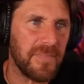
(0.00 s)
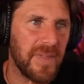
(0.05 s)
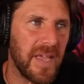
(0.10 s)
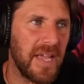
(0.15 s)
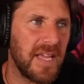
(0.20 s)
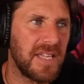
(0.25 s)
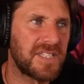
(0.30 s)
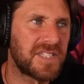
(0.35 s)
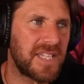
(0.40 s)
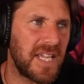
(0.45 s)

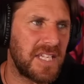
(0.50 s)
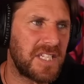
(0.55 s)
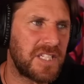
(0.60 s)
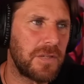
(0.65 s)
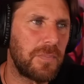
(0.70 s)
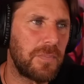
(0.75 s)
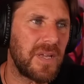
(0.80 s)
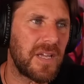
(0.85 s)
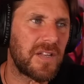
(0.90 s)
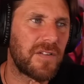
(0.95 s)
It is said to
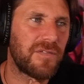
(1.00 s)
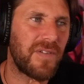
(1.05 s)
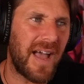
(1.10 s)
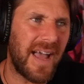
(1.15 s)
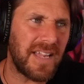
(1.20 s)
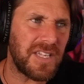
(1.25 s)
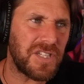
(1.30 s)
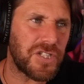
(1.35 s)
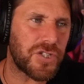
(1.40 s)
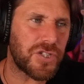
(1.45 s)
be
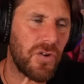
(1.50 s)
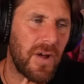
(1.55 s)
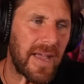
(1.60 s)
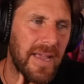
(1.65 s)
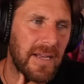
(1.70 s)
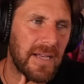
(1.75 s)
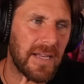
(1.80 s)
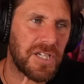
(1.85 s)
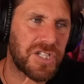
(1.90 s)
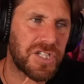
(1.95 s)
advanced
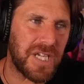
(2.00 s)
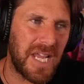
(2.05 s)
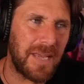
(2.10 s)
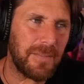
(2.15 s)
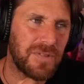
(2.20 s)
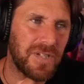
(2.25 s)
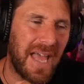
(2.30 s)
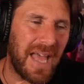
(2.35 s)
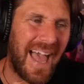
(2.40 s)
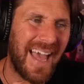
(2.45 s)
triangular
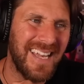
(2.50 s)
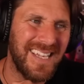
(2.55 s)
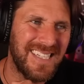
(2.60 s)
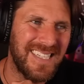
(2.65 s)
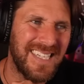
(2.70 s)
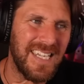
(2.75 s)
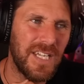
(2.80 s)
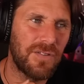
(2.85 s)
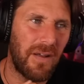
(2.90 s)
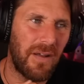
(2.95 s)
shaped
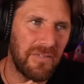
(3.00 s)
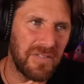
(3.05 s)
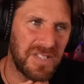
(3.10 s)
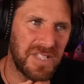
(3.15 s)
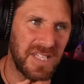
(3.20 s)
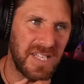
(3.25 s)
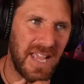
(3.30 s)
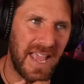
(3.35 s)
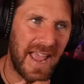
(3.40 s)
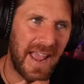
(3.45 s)
anti
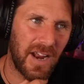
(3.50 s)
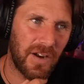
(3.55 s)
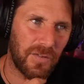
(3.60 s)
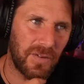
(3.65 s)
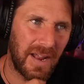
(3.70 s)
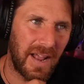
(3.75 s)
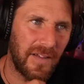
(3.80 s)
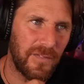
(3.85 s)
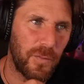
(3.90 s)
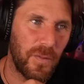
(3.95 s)
gravity
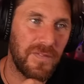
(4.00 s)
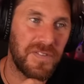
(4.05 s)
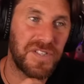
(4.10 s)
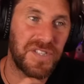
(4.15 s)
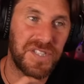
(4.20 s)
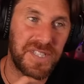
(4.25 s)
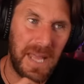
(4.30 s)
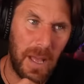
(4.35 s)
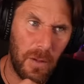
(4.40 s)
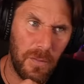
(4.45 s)
aircraft with
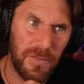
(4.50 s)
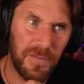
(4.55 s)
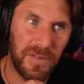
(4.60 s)
stealth